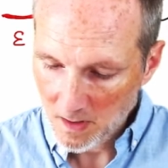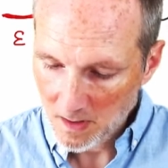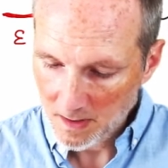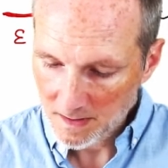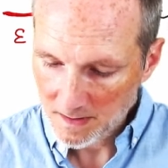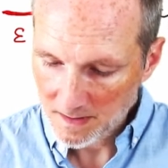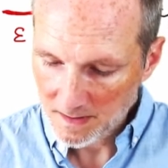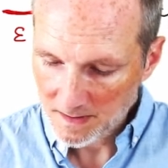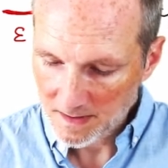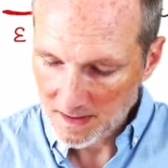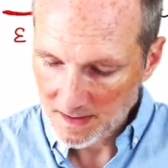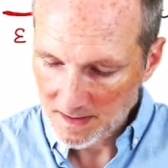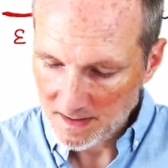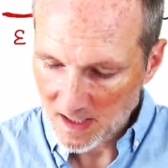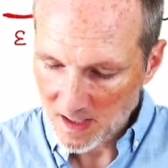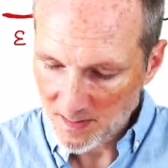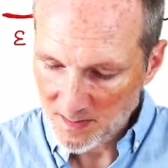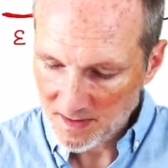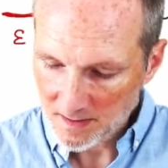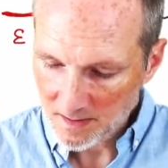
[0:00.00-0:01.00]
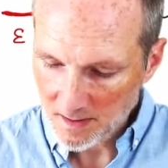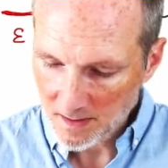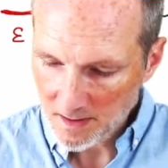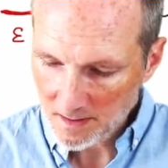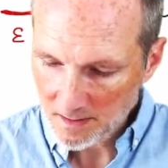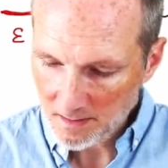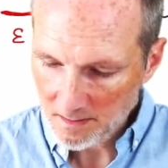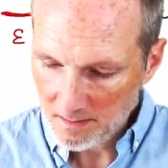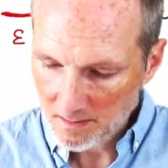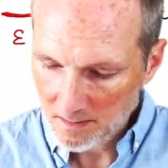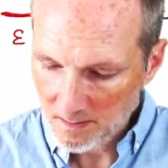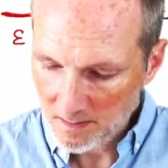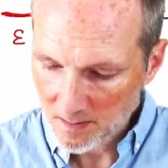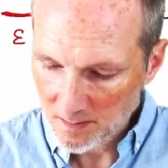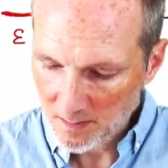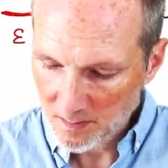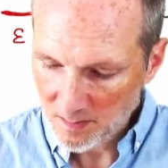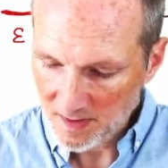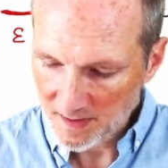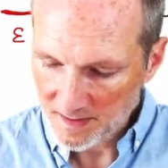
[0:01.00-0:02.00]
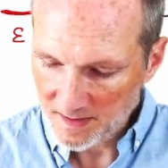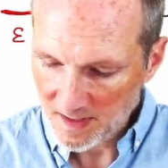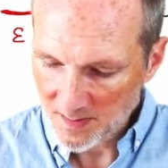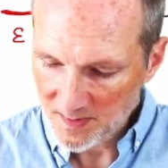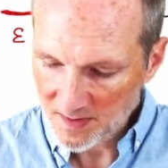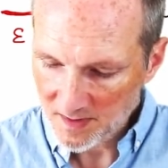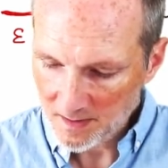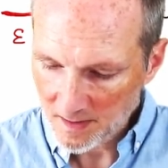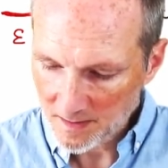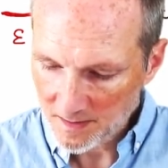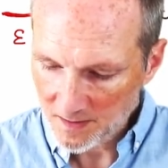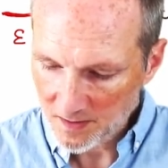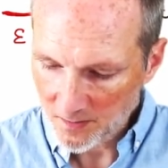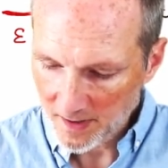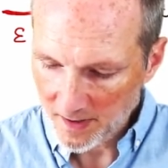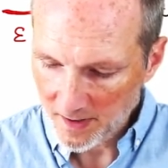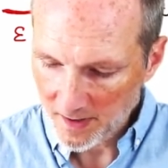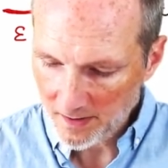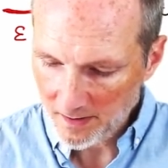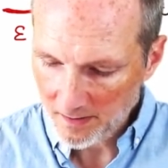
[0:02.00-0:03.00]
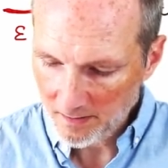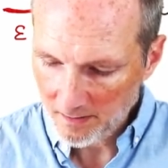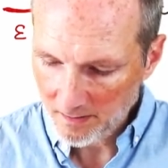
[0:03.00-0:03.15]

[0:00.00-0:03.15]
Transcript: 6 epsilon plus epsilon squared